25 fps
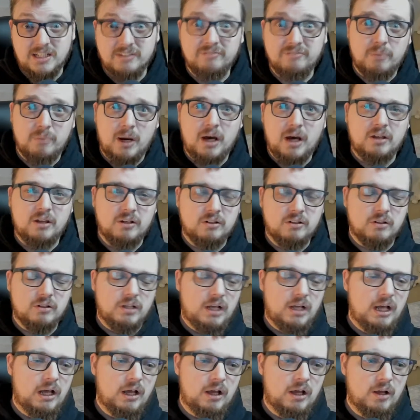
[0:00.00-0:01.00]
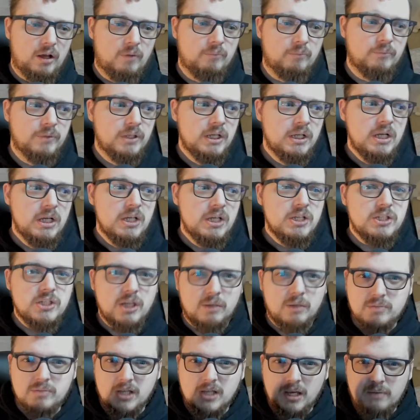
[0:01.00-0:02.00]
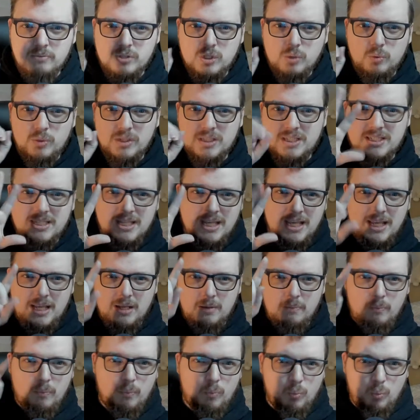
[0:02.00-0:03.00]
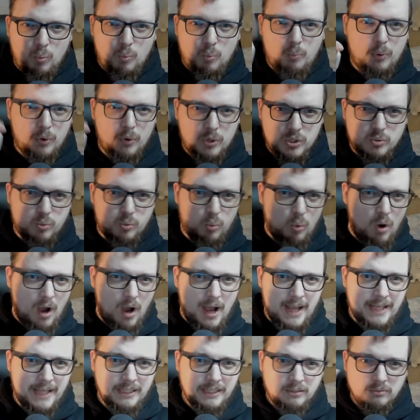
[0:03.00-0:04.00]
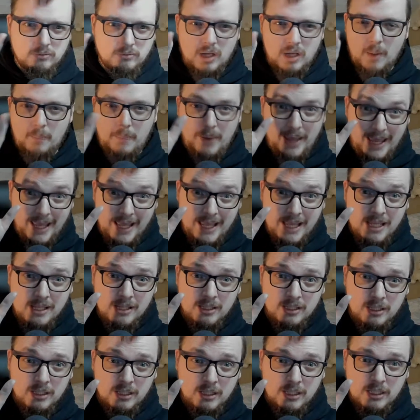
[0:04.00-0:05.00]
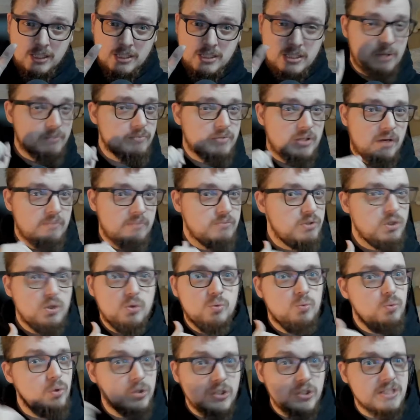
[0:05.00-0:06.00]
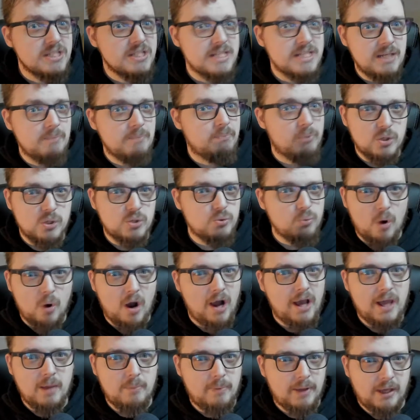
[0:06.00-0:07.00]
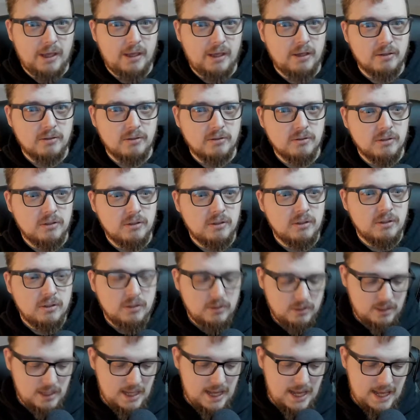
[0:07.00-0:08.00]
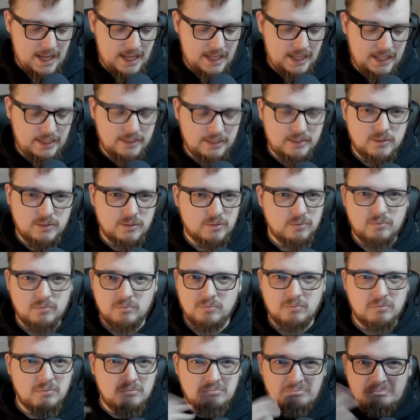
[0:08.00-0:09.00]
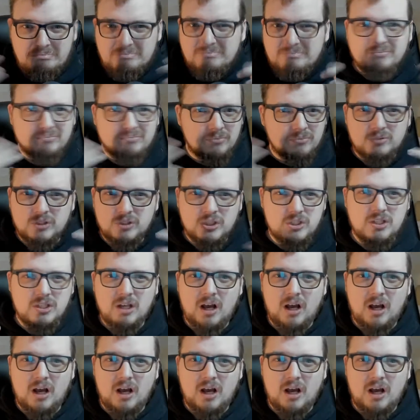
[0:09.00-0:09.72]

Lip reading: button. Sometimes you would see push Y appear. Sometimes you wouldn't see push Y appear. And just